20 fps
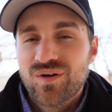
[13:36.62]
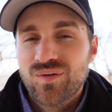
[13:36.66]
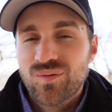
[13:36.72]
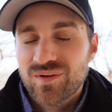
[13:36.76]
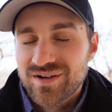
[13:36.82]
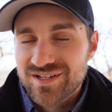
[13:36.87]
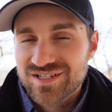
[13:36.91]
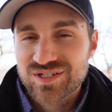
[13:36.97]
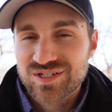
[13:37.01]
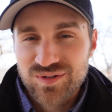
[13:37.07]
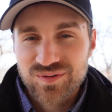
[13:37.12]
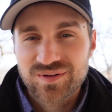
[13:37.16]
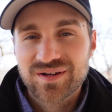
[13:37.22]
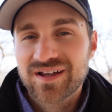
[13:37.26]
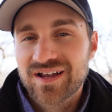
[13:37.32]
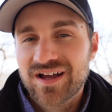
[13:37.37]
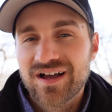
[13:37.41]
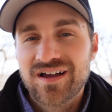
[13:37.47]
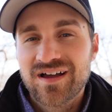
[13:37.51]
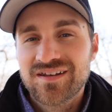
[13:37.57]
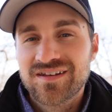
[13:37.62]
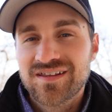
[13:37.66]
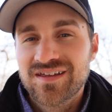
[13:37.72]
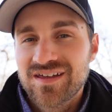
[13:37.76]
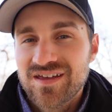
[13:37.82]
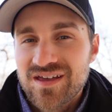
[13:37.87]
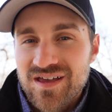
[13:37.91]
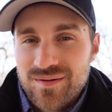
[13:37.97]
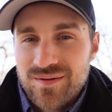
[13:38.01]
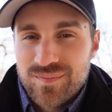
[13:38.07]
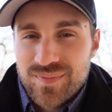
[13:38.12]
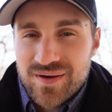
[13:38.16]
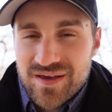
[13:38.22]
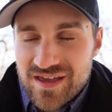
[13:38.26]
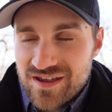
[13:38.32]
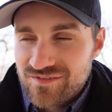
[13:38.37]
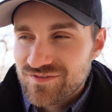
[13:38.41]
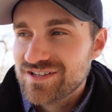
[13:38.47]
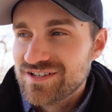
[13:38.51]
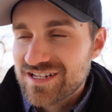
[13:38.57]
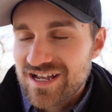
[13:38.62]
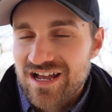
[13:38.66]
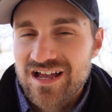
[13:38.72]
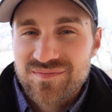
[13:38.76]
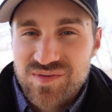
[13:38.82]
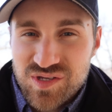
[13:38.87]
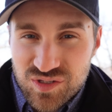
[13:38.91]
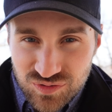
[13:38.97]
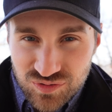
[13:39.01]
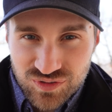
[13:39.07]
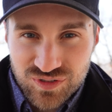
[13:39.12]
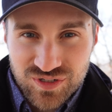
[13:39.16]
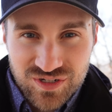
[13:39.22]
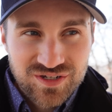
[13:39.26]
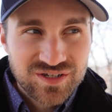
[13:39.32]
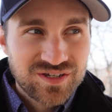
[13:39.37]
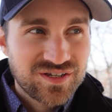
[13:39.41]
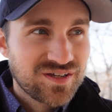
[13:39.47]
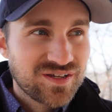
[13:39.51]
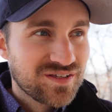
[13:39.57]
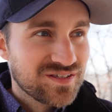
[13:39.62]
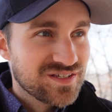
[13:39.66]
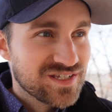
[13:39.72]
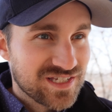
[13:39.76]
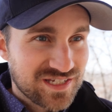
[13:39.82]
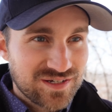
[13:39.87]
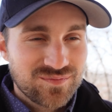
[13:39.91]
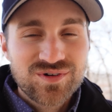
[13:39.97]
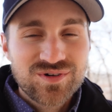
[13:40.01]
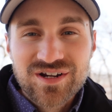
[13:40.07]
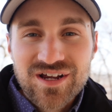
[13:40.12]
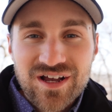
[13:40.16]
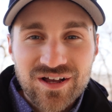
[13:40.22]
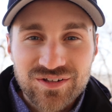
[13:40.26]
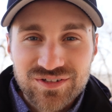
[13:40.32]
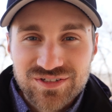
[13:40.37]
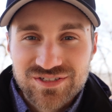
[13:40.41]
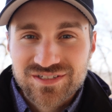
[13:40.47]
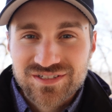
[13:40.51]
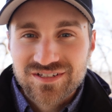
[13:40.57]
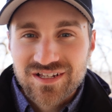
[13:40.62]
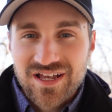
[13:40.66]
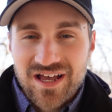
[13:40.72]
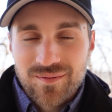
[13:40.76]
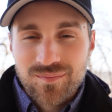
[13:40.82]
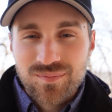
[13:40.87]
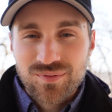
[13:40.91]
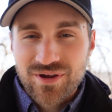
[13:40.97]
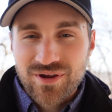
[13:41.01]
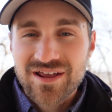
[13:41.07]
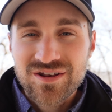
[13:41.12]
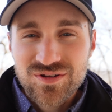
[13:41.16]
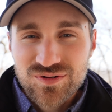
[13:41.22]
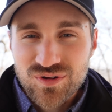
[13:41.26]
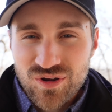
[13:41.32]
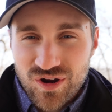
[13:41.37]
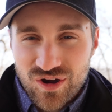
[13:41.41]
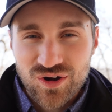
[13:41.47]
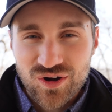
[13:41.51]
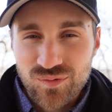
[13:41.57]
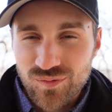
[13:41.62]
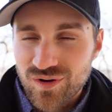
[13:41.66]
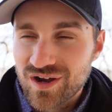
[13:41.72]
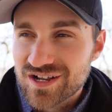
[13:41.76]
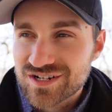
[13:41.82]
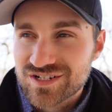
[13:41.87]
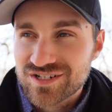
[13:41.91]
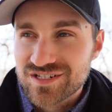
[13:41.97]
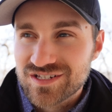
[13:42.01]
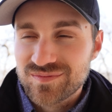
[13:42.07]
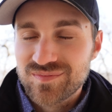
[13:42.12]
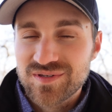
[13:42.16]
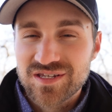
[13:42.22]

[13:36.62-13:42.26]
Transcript: what is going on, but every time you look somewhere else, a brand new car wash is